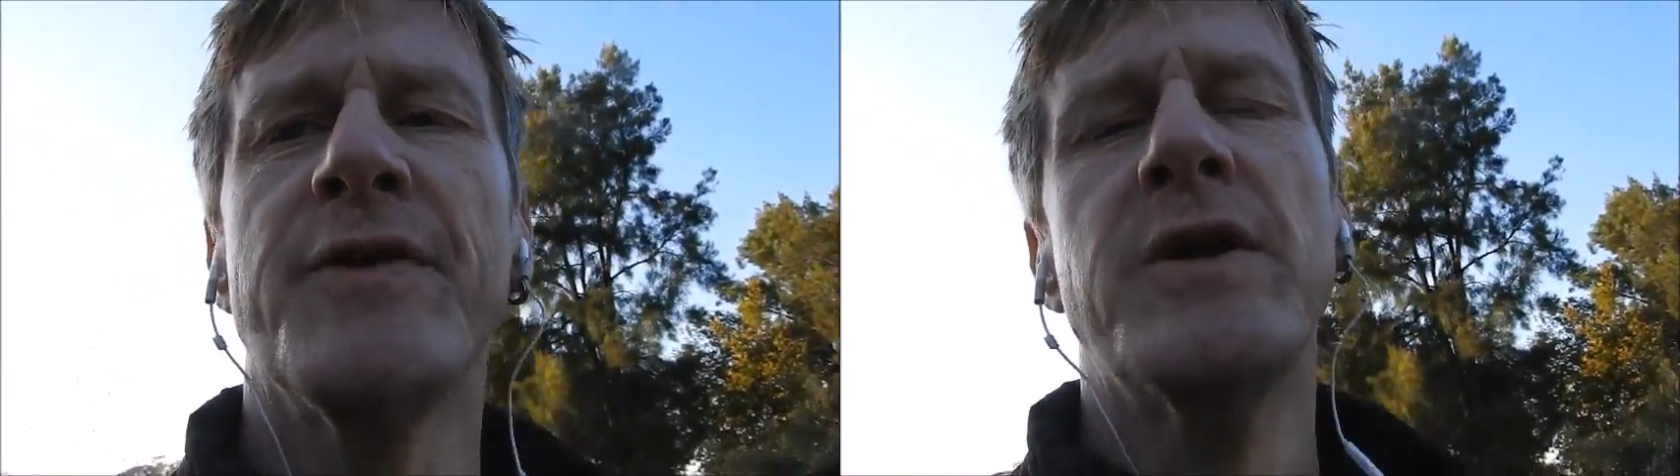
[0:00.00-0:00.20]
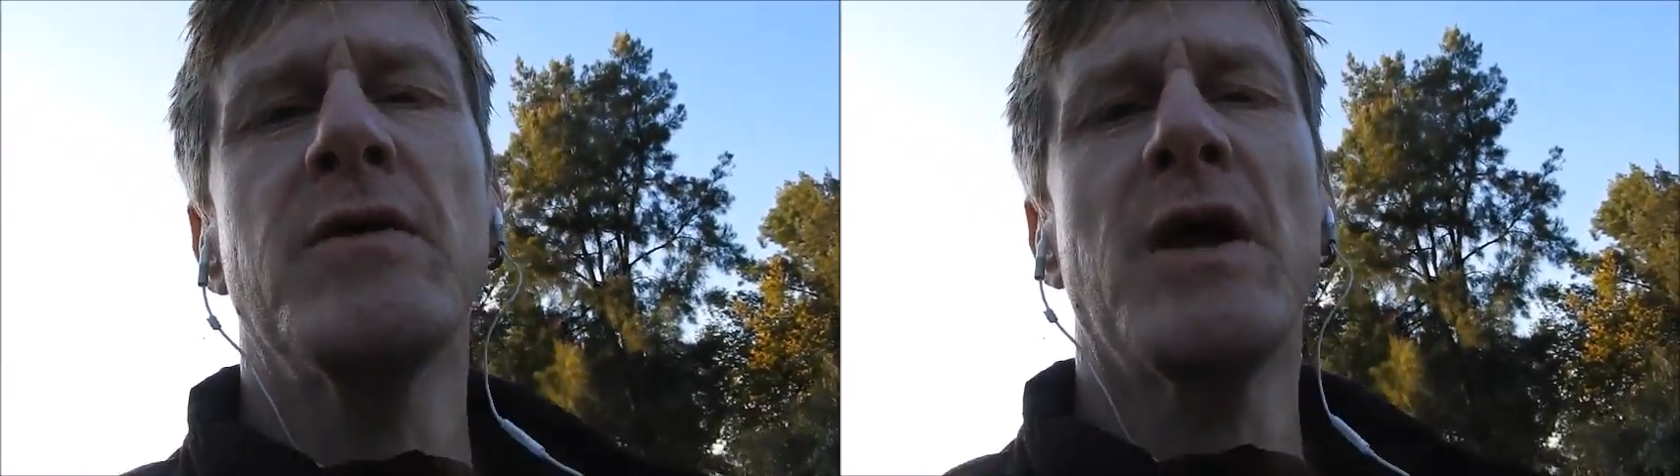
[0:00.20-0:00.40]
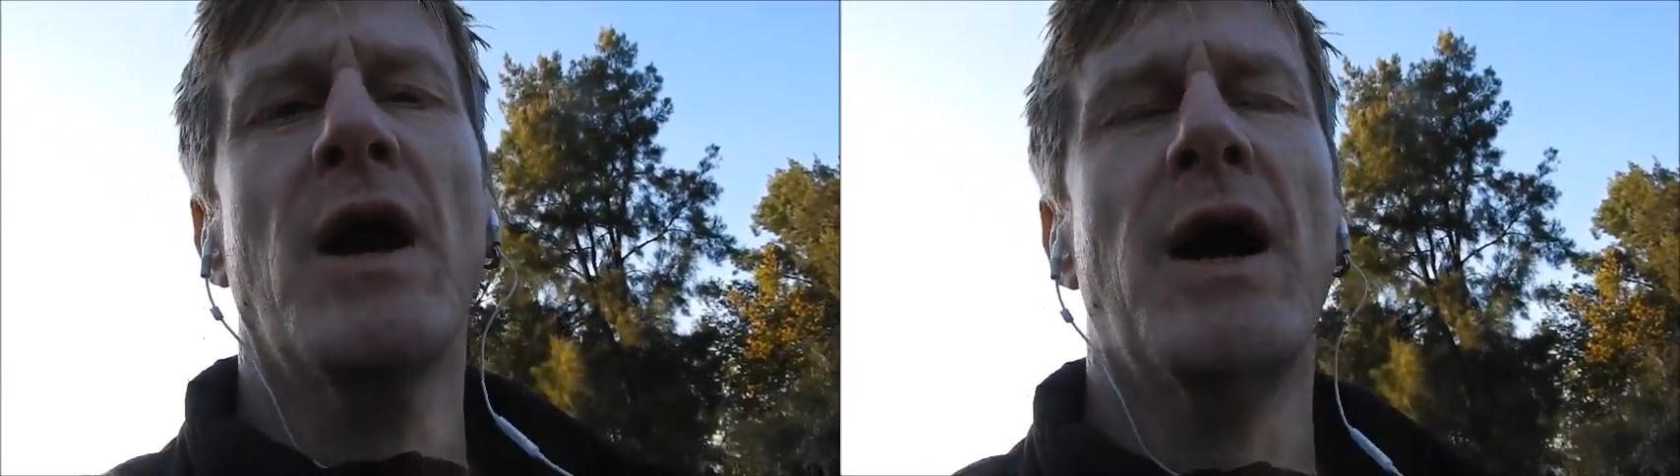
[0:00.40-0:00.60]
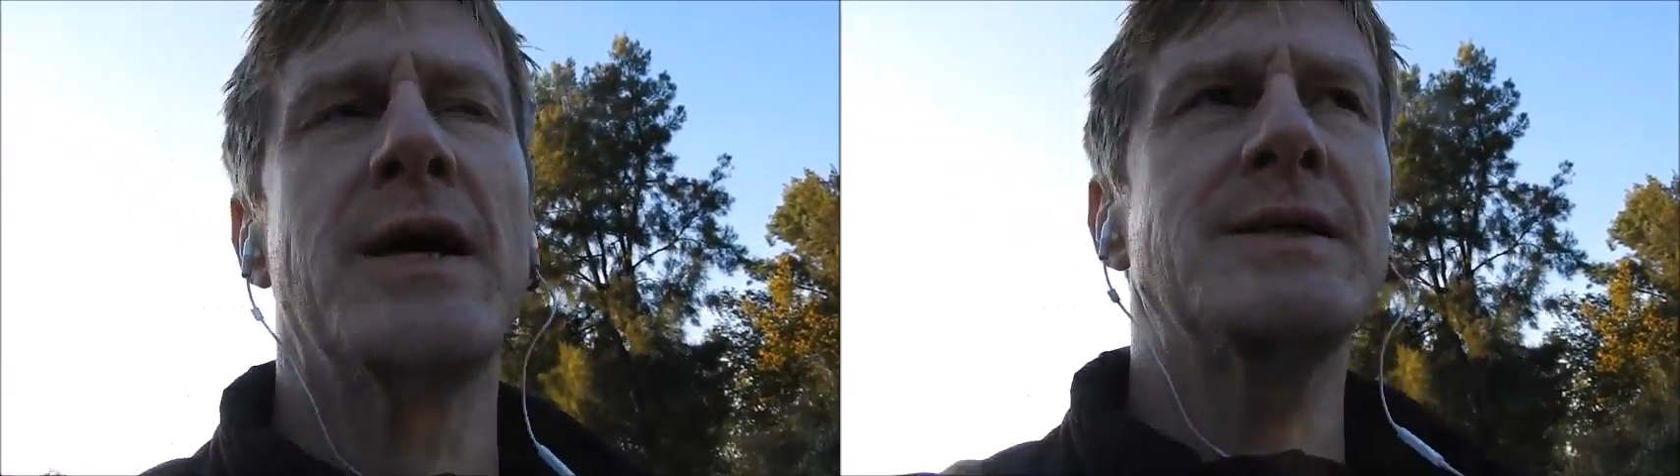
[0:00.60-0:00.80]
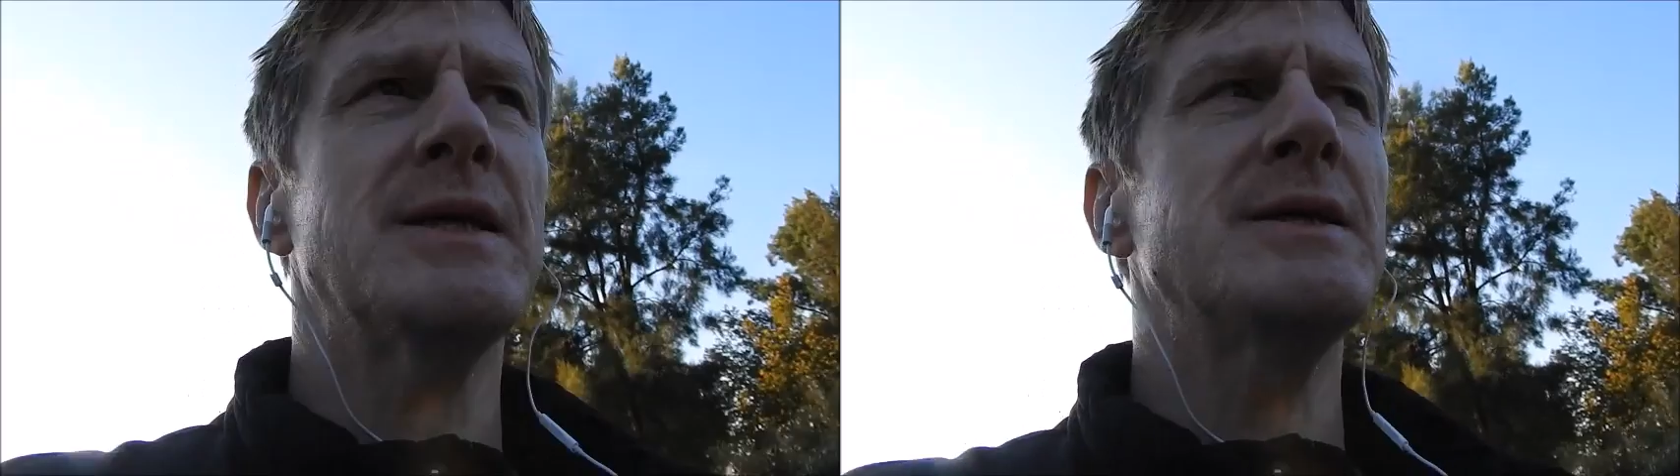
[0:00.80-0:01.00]
for you
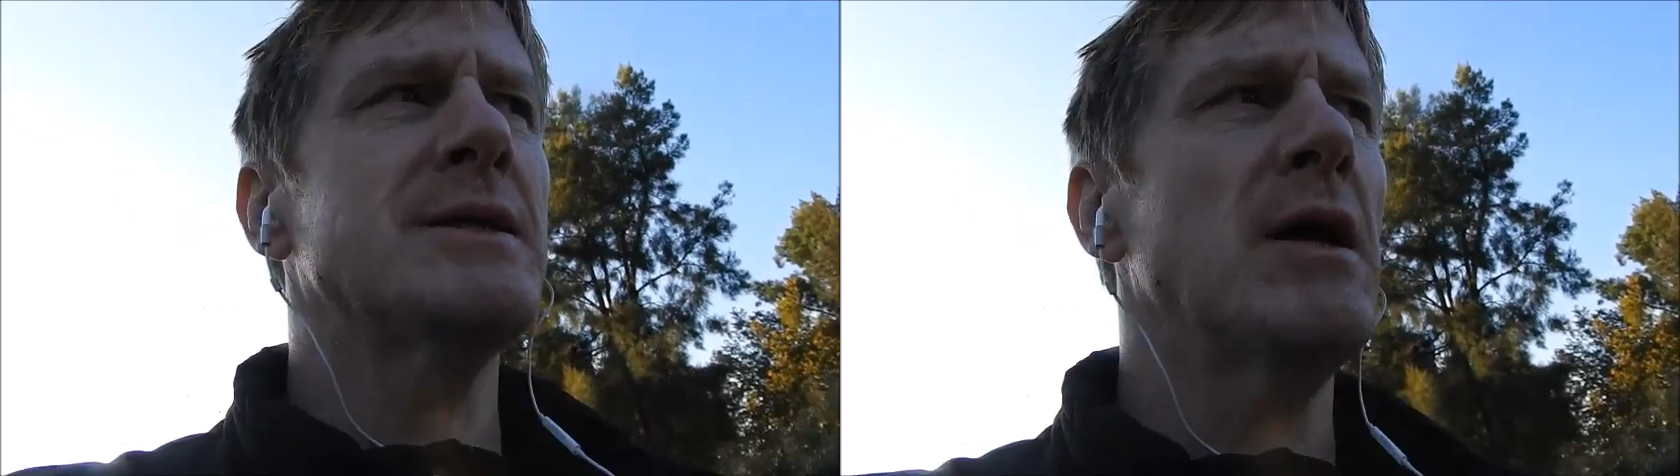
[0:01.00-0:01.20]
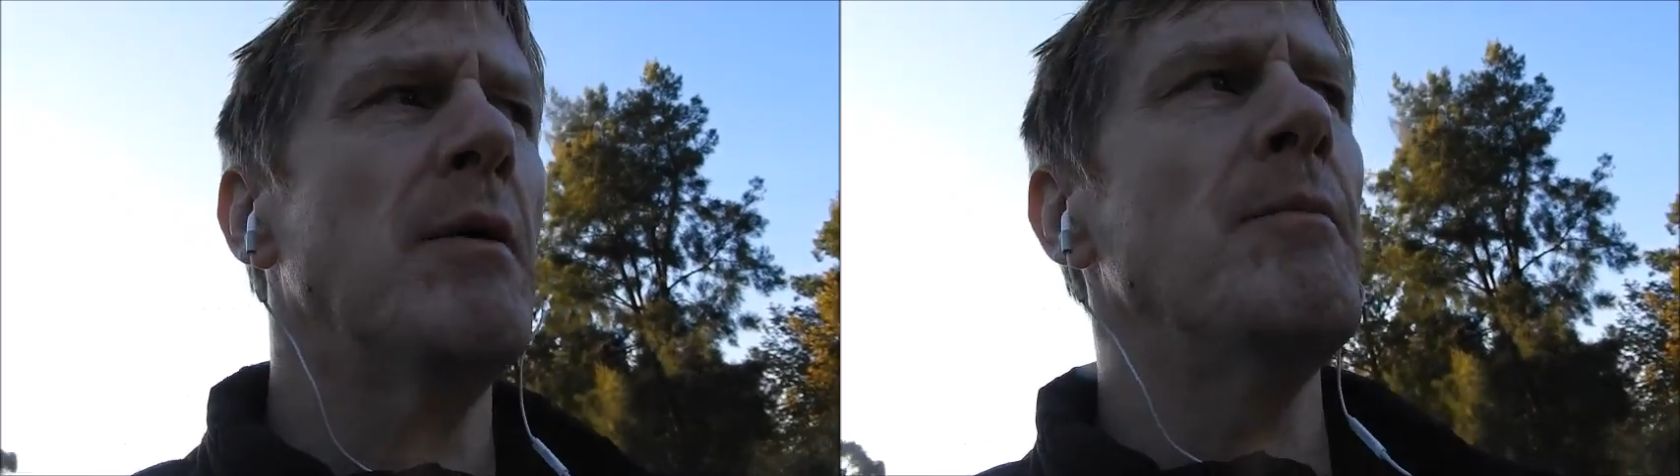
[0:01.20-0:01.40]
guys is,